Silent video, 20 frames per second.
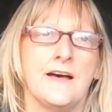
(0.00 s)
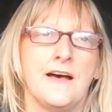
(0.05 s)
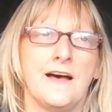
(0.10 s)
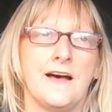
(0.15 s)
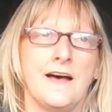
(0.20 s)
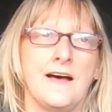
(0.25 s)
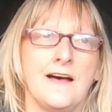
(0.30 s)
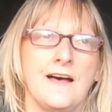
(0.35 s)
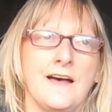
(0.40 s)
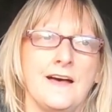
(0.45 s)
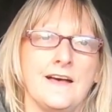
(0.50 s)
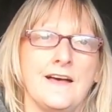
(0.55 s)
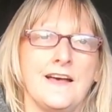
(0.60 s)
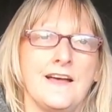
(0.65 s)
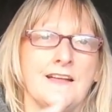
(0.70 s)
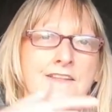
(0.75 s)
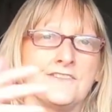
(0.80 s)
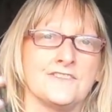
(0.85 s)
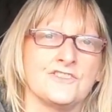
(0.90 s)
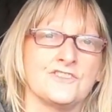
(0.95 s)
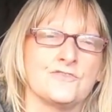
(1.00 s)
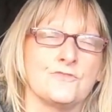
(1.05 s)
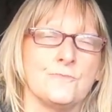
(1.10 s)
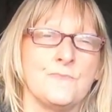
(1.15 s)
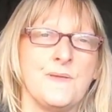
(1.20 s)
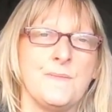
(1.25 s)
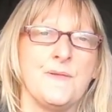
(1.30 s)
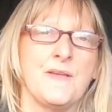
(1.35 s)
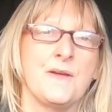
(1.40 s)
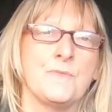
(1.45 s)
and so
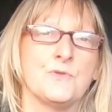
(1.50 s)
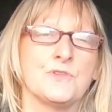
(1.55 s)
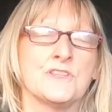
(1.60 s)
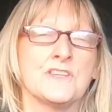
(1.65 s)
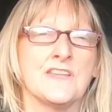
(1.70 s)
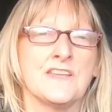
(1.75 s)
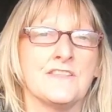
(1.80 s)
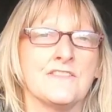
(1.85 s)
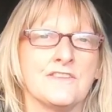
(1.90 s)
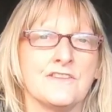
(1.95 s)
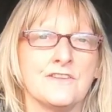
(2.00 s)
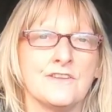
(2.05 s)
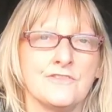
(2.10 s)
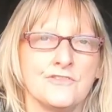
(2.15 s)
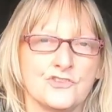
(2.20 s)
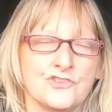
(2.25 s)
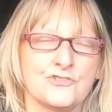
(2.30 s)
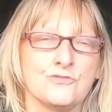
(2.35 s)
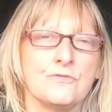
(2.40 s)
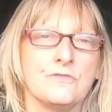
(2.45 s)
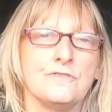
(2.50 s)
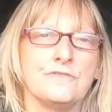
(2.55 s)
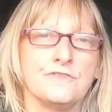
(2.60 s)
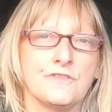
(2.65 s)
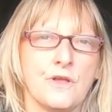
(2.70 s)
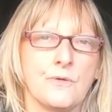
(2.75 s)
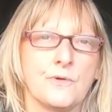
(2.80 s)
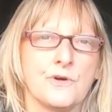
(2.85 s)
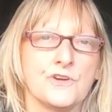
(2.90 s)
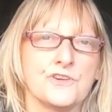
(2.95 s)
maybe I wouldn't get the show of
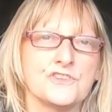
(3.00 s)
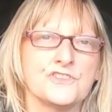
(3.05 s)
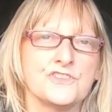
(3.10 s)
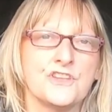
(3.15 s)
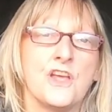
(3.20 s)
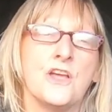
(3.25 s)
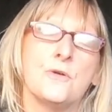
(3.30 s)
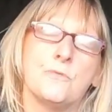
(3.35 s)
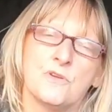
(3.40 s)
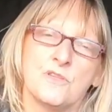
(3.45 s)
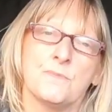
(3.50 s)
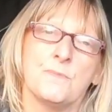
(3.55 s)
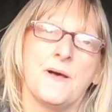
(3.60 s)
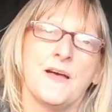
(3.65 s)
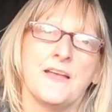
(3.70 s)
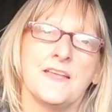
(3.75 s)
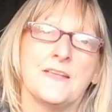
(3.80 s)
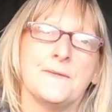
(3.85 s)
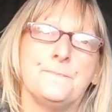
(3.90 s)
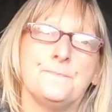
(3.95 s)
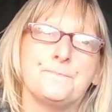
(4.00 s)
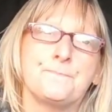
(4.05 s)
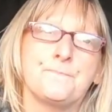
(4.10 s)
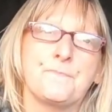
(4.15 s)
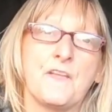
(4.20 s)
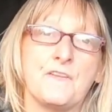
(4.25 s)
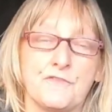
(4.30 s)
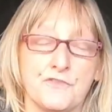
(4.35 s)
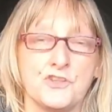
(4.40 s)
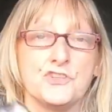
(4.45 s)
flowers
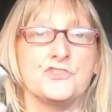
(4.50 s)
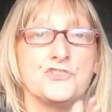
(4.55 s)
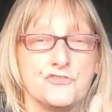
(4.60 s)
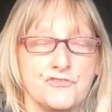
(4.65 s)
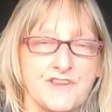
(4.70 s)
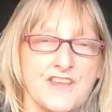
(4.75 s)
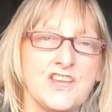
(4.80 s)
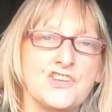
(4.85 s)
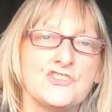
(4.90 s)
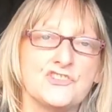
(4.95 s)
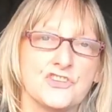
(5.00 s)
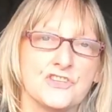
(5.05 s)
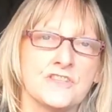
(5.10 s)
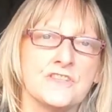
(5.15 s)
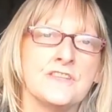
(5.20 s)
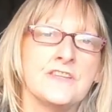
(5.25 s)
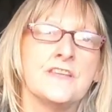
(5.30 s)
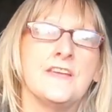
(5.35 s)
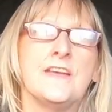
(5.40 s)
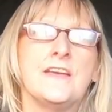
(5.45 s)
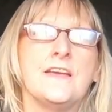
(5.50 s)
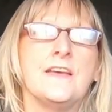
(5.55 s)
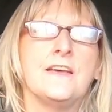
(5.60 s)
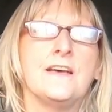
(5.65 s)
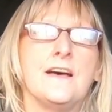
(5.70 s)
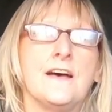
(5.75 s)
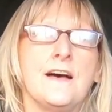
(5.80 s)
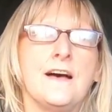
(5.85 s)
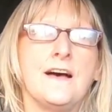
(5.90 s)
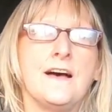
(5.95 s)
for the duration
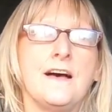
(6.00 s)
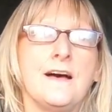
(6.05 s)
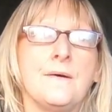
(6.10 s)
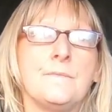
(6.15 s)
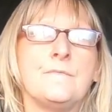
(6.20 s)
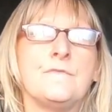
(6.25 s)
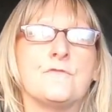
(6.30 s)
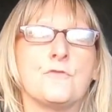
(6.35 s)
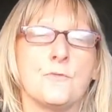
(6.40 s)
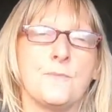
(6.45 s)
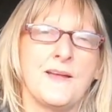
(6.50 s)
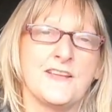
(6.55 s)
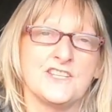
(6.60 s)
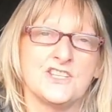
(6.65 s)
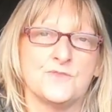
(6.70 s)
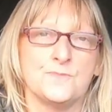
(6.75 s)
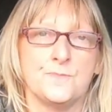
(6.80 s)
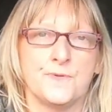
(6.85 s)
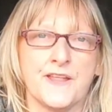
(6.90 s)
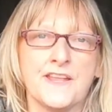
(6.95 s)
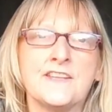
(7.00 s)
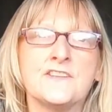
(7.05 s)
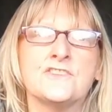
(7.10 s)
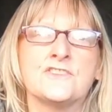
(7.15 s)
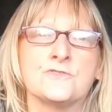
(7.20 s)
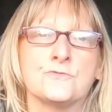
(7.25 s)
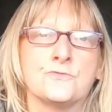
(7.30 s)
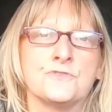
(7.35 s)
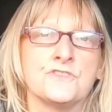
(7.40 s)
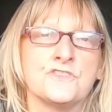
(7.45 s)
for my spring
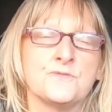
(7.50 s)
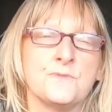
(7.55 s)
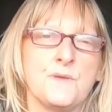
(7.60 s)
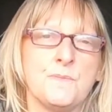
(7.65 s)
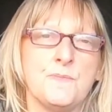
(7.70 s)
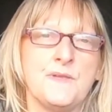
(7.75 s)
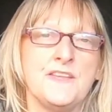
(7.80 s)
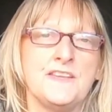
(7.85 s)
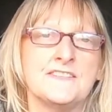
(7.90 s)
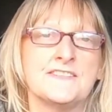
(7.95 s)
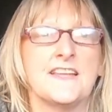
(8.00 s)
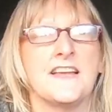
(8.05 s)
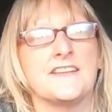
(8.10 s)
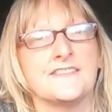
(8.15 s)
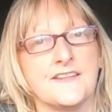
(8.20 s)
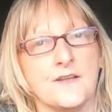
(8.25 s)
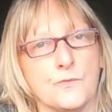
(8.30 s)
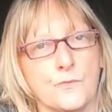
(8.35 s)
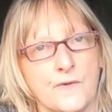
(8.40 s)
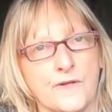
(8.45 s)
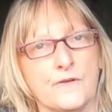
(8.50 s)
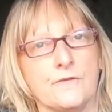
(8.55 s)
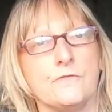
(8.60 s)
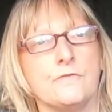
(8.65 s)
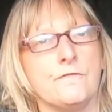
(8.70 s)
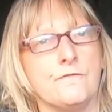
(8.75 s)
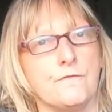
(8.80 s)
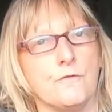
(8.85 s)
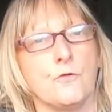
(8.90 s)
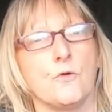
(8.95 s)
sown sweet peas as I will
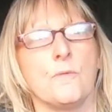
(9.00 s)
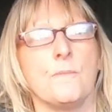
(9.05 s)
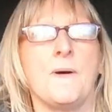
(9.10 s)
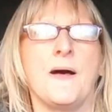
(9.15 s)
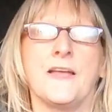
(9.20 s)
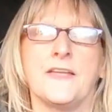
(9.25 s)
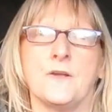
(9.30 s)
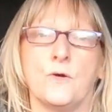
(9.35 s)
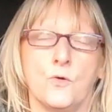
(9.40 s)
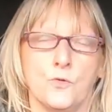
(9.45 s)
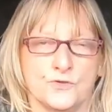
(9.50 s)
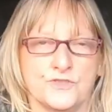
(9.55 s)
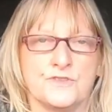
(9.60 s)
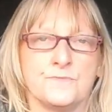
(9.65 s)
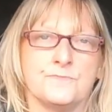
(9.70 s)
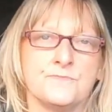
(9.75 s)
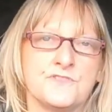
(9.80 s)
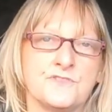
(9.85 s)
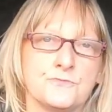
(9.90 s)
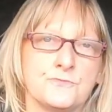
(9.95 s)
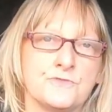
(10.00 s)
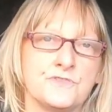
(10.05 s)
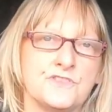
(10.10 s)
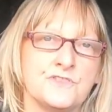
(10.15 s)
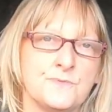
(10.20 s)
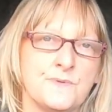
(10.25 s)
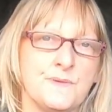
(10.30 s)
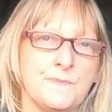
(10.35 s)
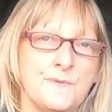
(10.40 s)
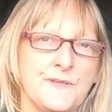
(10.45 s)
for my autumn sown
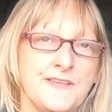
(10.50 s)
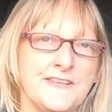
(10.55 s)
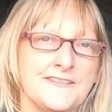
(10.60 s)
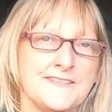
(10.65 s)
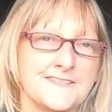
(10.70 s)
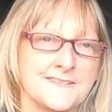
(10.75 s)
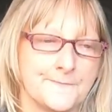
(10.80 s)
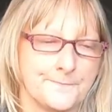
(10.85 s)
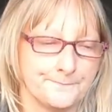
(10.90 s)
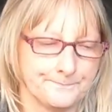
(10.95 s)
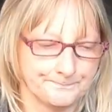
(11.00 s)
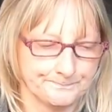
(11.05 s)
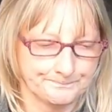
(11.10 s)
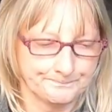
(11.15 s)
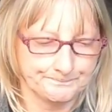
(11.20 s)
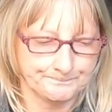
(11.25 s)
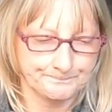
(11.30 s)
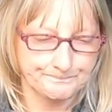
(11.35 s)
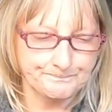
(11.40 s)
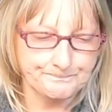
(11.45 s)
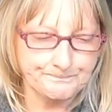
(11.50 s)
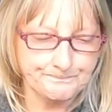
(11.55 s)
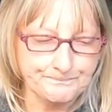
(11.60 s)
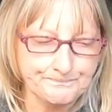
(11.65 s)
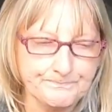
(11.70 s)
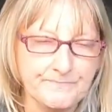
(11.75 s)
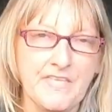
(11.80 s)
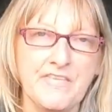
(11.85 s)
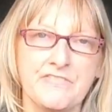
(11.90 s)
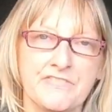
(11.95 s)
sweet peas.
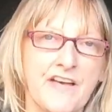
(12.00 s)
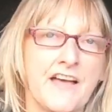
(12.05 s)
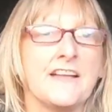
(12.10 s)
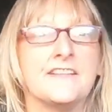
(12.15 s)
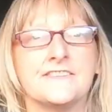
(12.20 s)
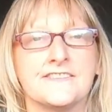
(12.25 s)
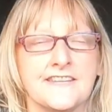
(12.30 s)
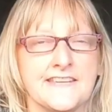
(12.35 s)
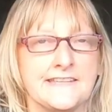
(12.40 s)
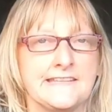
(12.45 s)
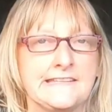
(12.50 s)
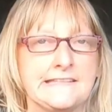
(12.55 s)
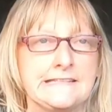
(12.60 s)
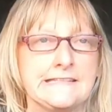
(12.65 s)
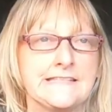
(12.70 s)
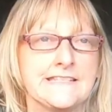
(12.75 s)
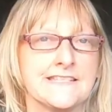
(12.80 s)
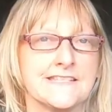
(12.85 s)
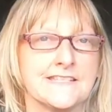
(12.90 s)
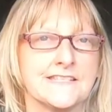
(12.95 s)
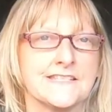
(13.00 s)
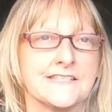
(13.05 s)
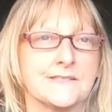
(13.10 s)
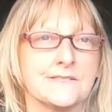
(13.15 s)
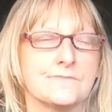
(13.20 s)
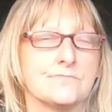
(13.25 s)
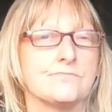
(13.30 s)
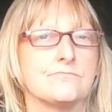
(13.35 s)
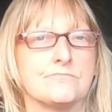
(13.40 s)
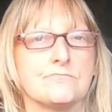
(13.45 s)
That is
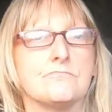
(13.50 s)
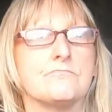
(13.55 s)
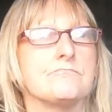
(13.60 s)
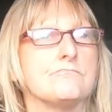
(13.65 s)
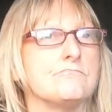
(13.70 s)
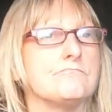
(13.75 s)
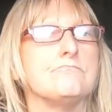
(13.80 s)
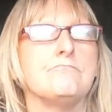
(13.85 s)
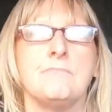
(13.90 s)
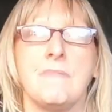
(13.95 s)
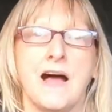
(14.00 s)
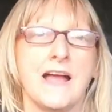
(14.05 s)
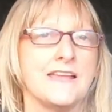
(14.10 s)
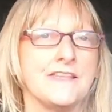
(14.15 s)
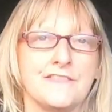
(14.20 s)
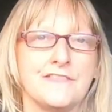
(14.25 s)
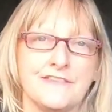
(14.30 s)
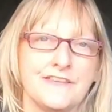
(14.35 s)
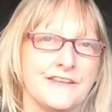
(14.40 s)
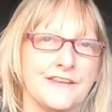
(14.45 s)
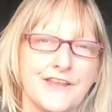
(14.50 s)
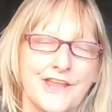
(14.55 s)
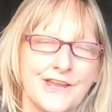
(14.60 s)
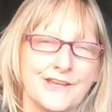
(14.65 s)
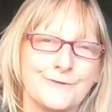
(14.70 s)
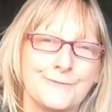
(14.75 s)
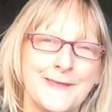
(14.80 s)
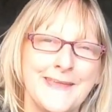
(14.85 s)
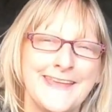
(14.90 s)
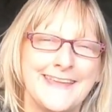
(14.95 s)
my theory
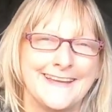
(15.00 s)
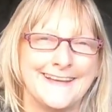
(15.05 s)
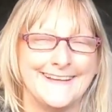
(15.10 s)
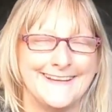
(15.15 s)
anyway.